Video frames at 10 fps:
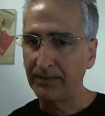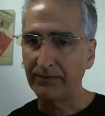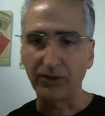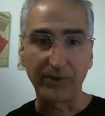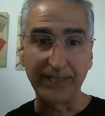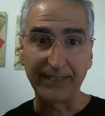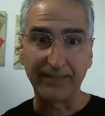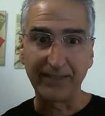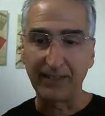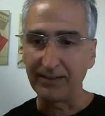for
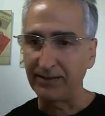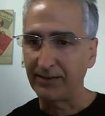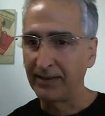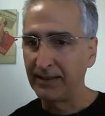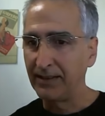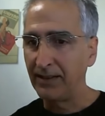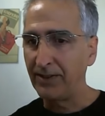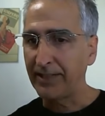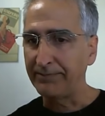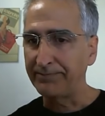$27. Okay.